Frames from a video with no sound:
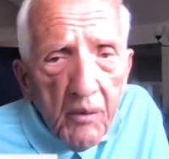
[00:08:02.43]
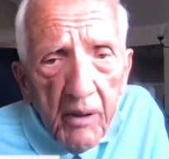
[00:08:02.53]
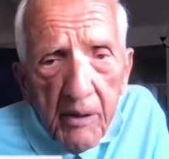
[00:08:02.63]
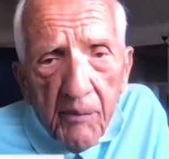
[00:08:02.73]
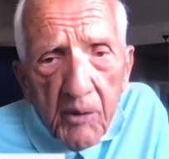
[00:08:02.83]

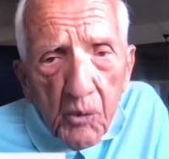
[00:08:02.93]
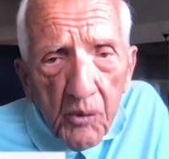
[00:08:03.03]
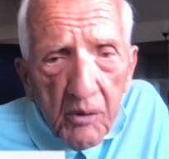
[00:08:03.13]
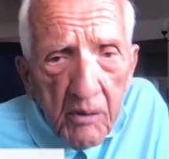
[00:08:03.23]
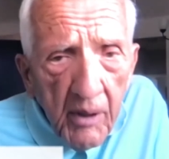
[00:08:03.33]

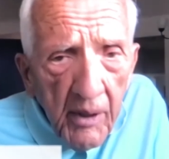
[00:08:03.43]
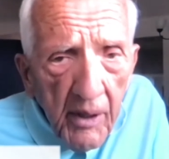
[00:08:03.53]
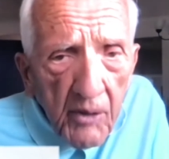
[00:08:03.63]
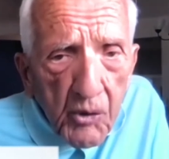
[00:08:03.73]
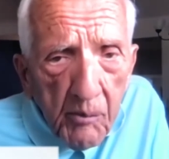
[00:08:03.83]
individual
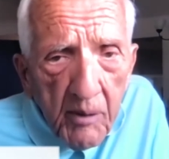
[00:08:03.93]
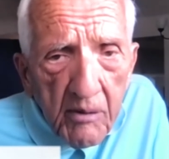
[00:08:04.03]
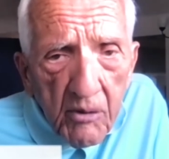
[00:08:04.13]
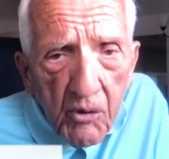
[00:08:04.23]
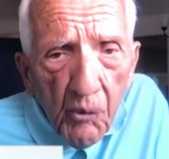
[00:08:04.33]

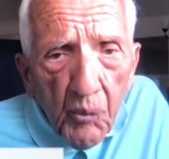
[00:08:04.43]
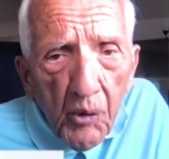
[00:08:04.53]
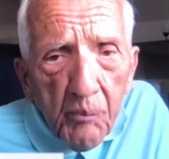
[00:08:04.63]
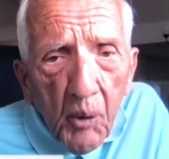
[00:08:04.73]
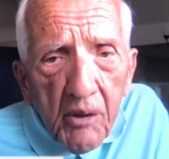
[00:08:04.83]
instruments and so
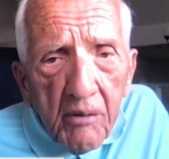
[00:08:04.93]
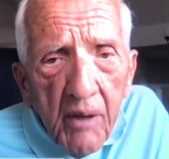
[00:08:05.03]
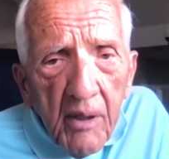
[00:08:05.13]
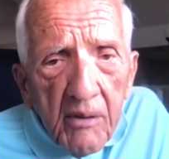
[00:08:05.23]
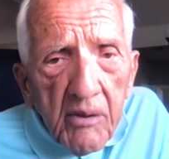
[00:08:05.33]
forth, but the
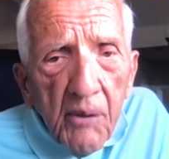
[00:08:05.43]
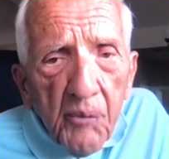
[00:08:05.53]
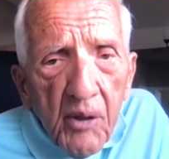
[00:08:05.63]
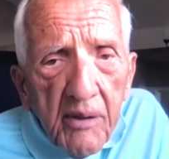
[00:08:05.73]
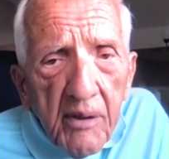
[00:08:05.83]

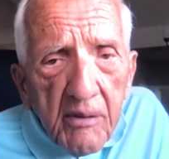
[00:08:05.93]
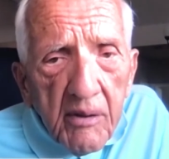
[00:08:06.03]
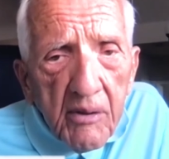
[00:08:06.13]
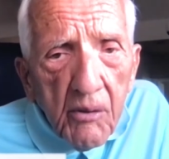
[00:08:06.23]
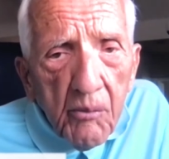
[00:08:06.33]
symphony
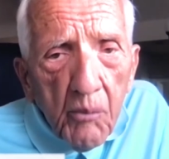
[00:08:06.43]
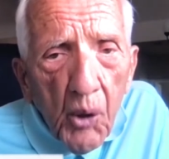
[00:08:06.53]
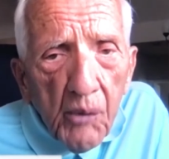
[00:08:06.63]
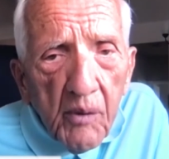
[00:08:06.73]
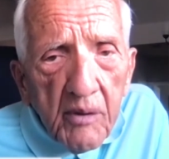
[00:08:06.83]
is a
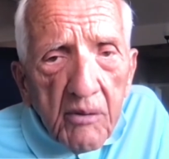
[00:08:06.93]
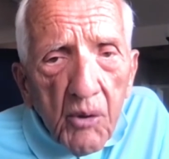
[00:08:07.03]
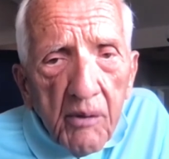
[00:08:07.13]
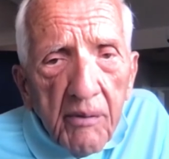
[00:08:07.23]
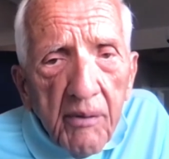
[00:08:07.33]
marvelous
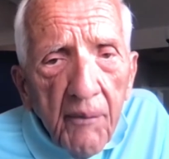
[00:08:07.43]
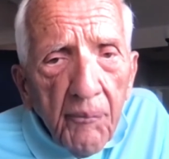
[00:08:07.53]
sort of